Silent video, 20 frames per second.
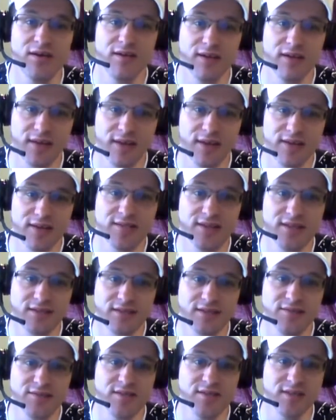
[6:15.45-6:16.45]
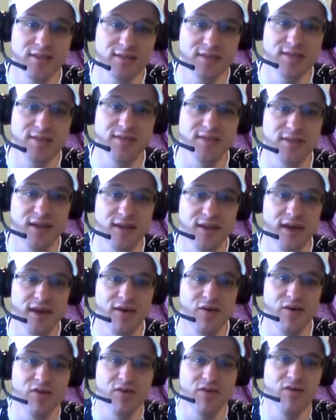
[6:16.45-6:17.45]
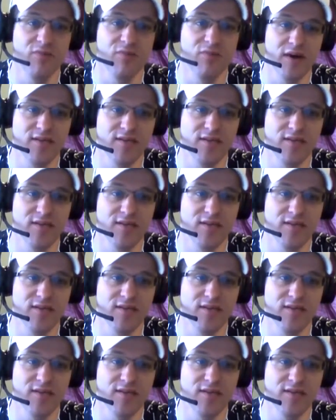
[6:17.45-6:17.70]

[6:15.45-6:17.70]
against Andreas and at home,